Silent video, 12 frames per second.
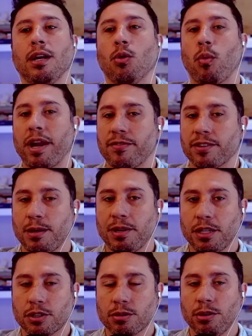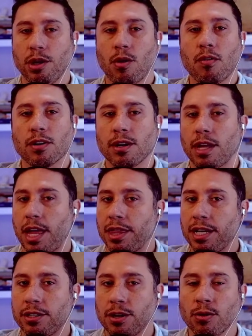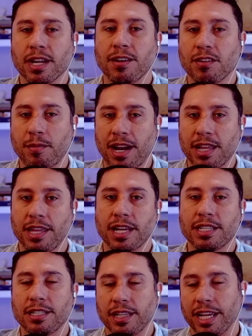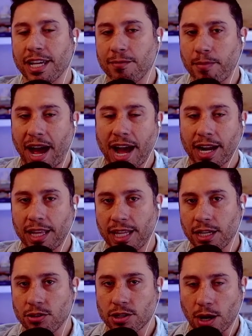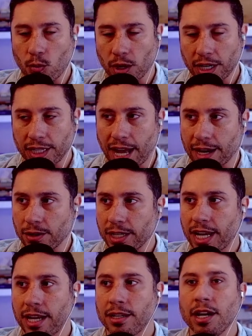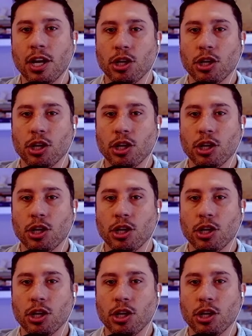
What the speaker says: Wait for somebody to screw you over and then don't give them anything until they give back. And then you start working that out again.